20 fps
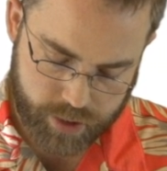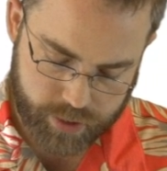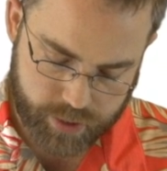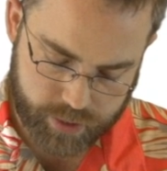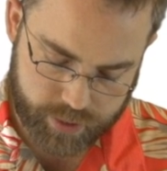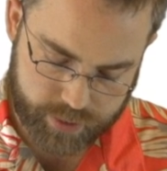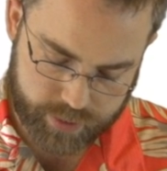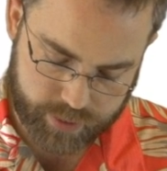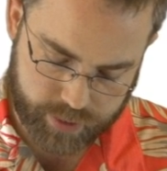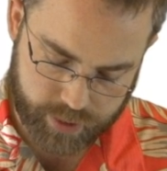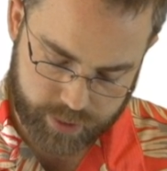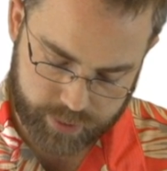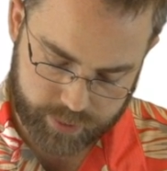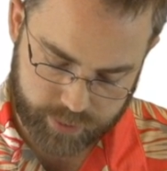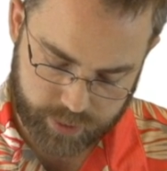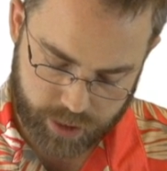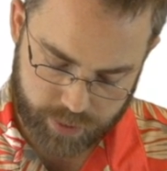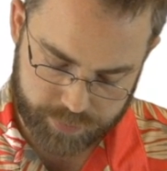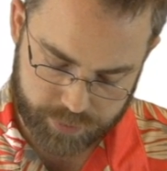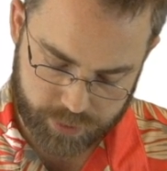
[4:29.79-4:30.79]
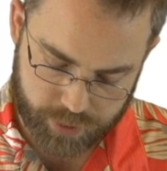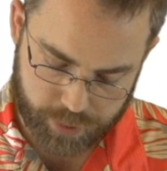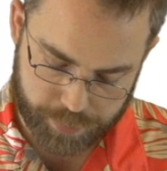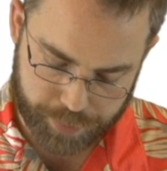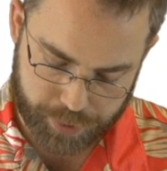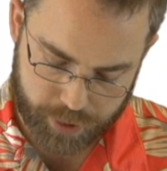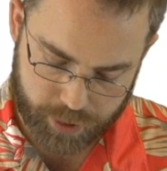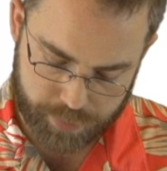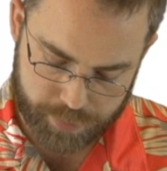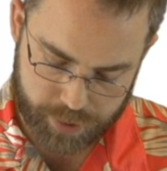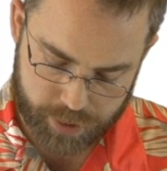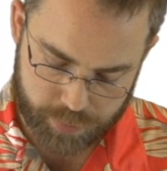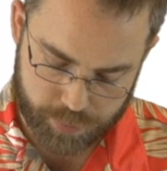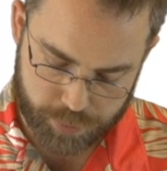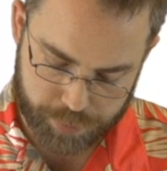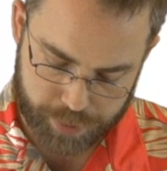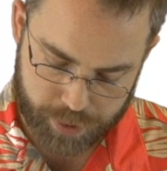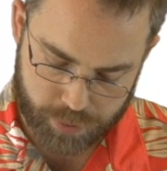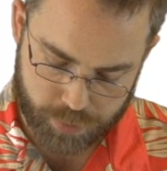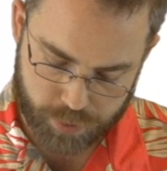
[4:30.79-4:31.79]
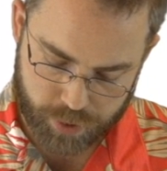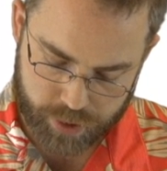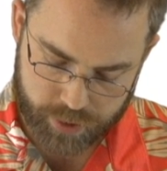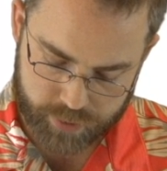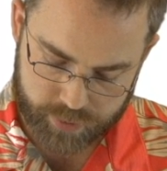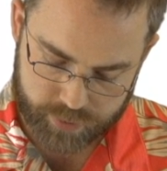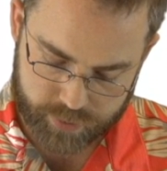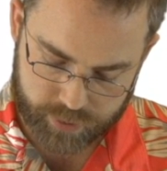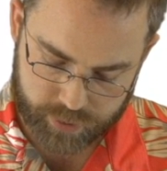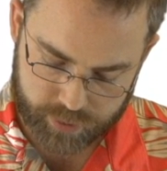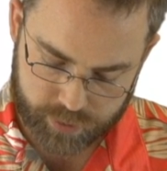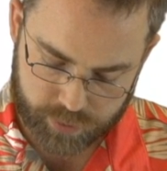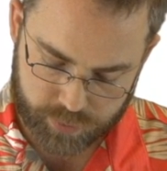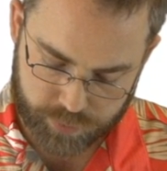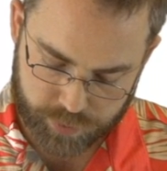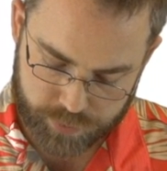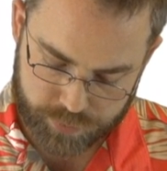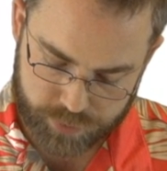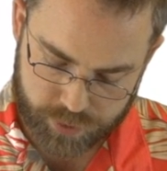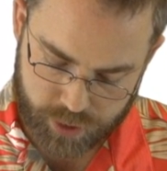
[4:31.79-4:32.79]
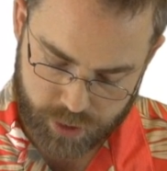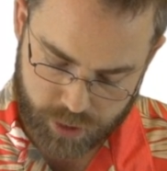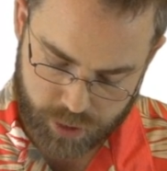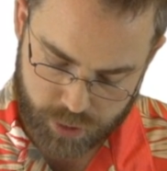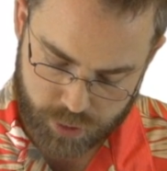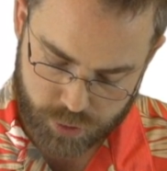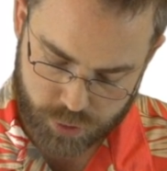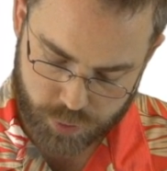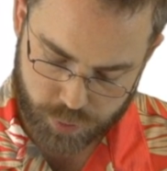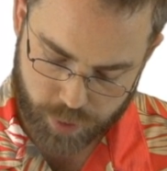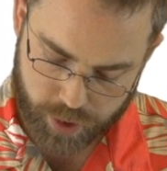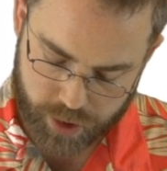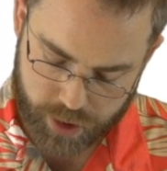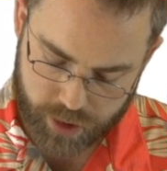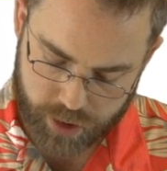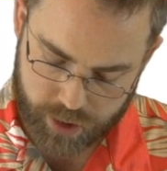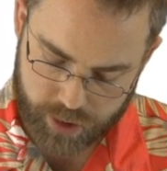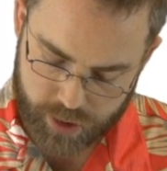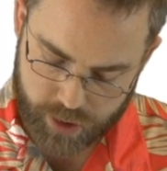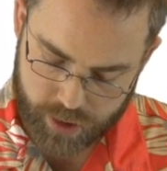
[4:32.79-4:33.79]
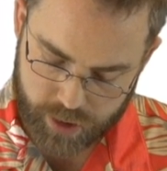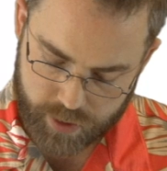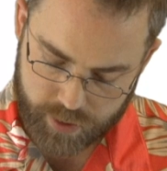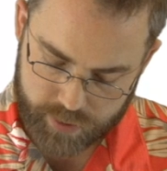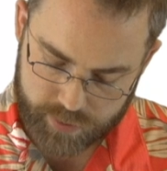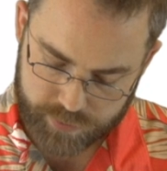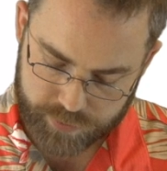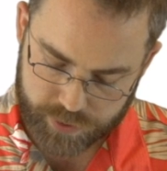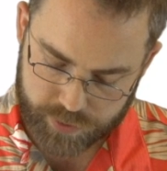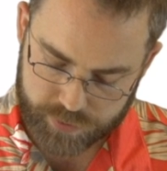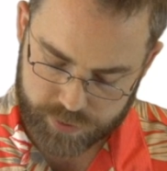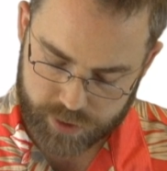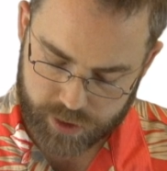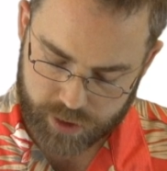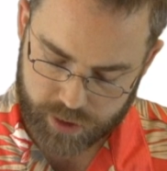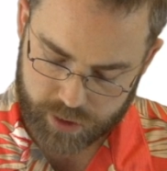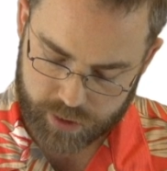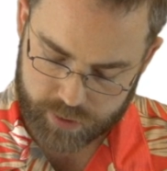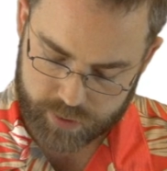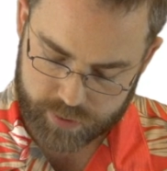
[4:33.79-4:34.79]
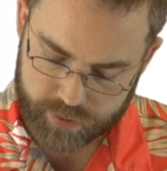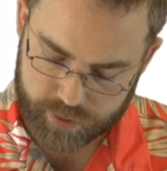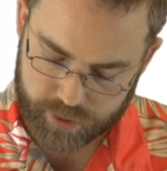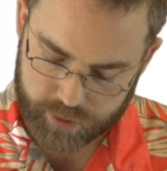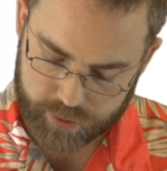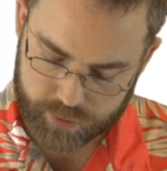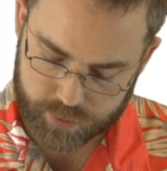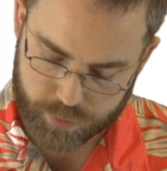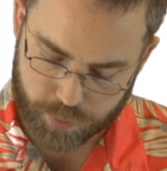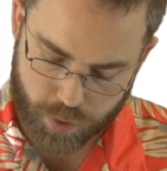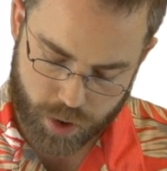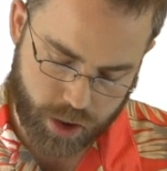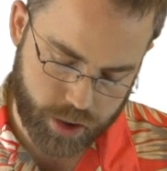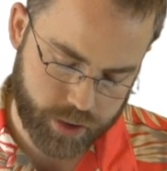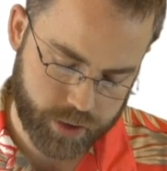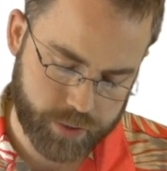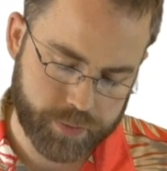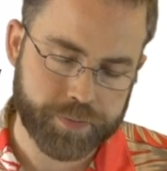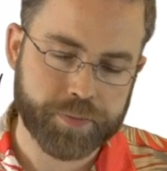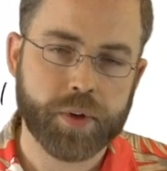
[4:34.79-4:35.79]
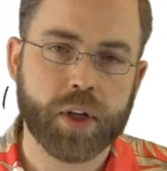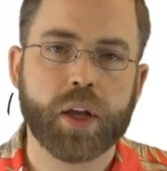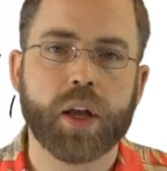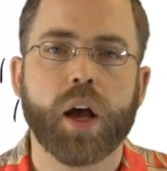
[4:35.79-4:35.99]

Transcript: The 6th level of the pyramid will be 1, 6, 15, 20, 15, 6, 1.